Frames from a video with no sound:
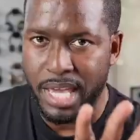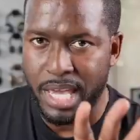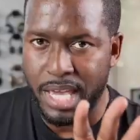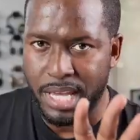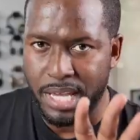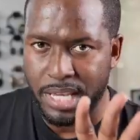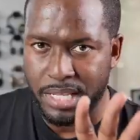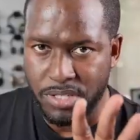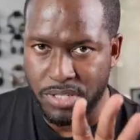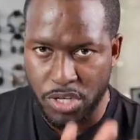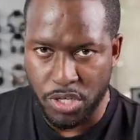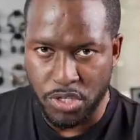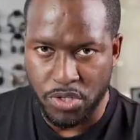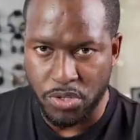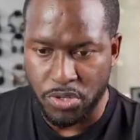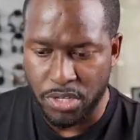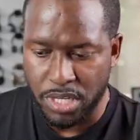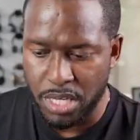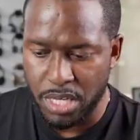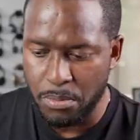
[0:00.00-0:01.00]
a
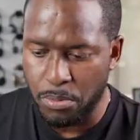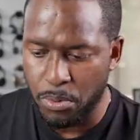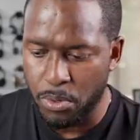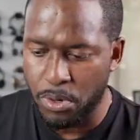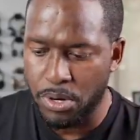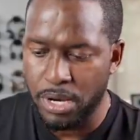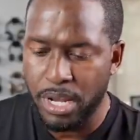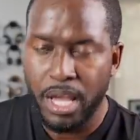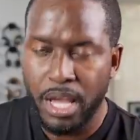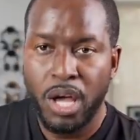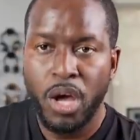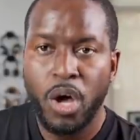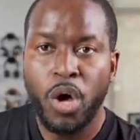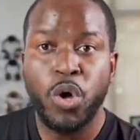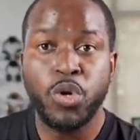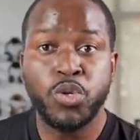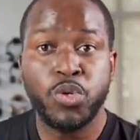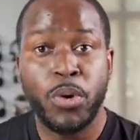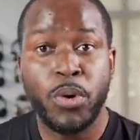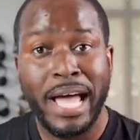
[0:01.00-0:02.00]
digital keyboard,
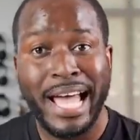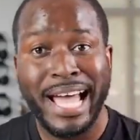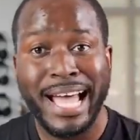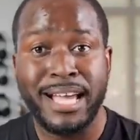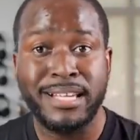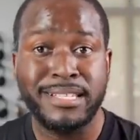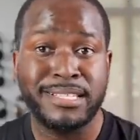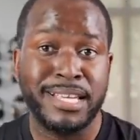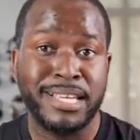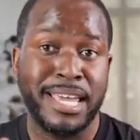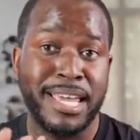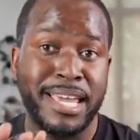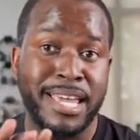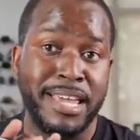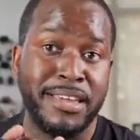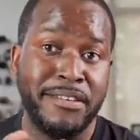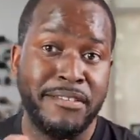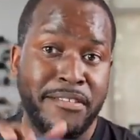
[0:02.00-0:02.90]
also has a